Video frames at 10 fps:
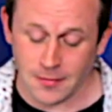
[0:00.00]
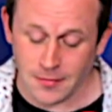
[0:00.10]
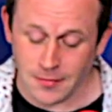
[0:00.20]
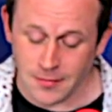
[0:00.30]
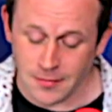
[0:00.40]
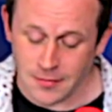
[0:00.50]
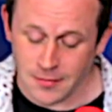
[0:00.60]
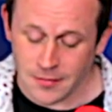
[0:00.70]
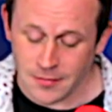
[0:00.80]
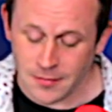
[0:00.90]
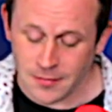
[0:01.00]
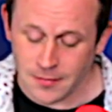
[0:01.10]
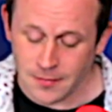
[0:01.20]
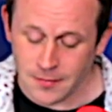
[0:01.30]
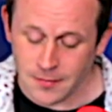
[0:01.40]

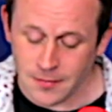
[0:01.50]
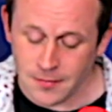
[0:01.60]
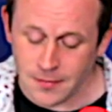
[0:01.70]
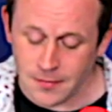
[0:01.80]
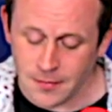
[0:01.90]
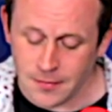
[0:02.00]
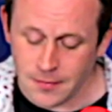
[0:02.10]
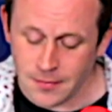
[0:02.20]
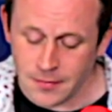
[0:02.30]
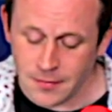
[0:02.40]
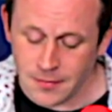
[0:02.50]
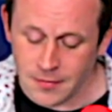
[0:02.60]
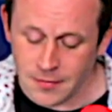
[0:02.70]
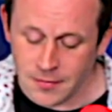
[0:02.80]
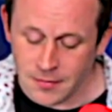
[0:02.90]

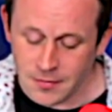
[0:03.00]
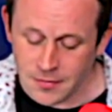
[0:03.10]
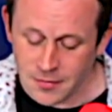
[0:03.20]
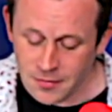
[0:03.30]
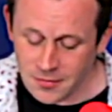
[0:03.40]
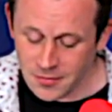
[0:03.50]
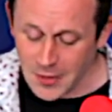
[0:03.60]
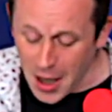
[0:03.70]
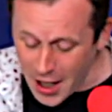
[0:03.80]
(silent)